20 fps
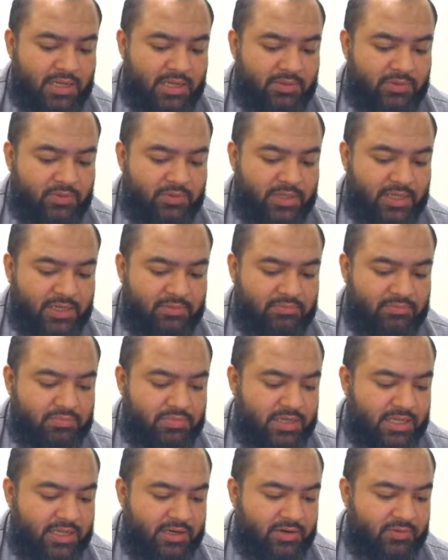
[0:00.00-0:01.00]
You can
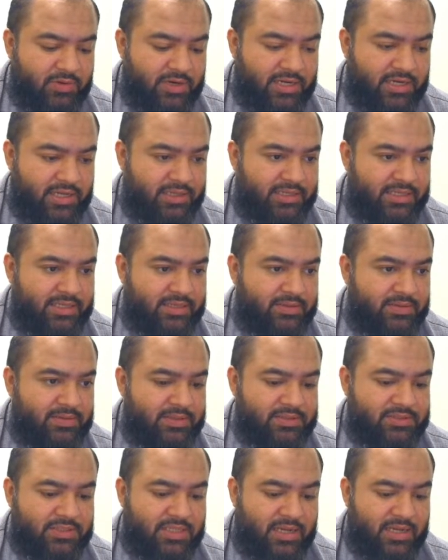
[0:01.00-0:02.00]
later, when I
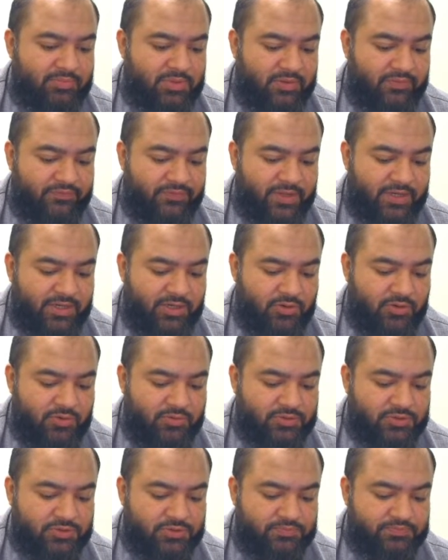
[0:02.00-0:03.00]
stop the
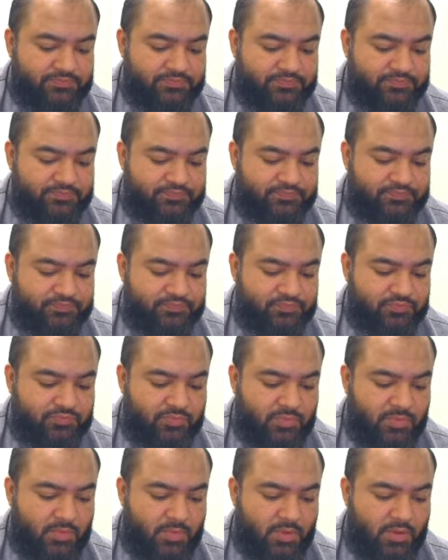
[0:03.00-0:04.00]
videos,
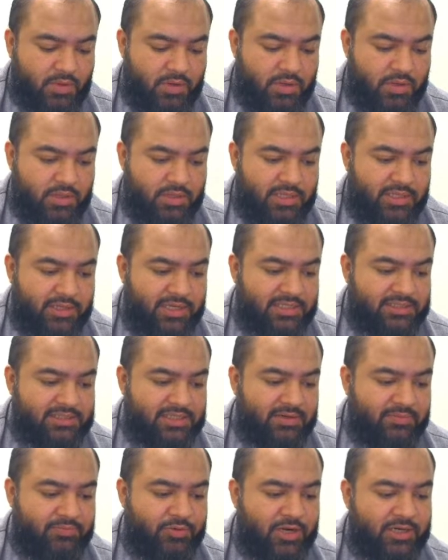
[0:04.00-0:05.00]
you guys
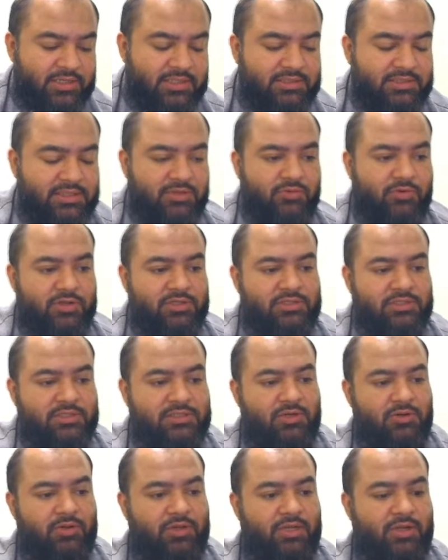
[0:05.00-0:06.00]
can practice the
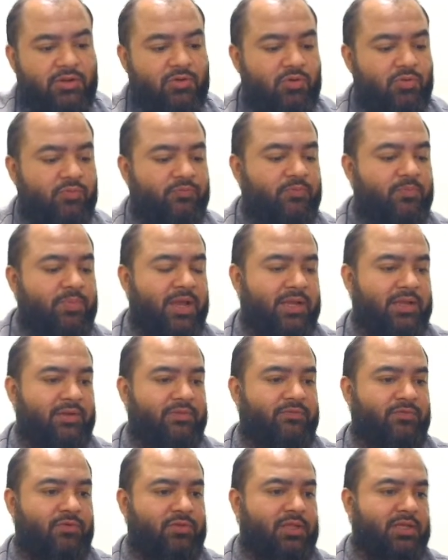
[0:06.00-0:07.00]
questions. You can go back
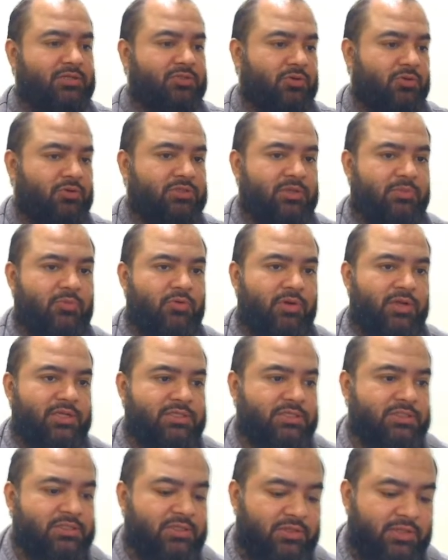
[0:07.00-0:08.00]
and forth. I showed some
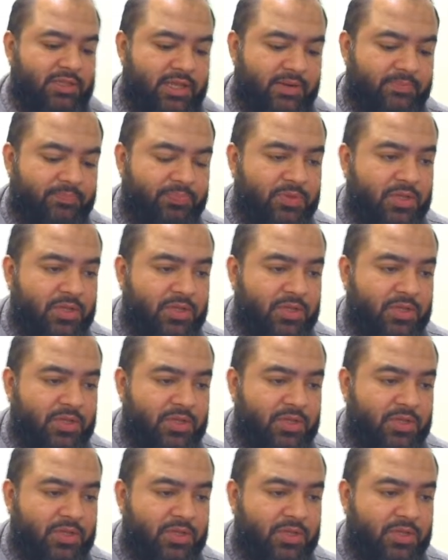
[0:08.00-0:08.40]
questions on that.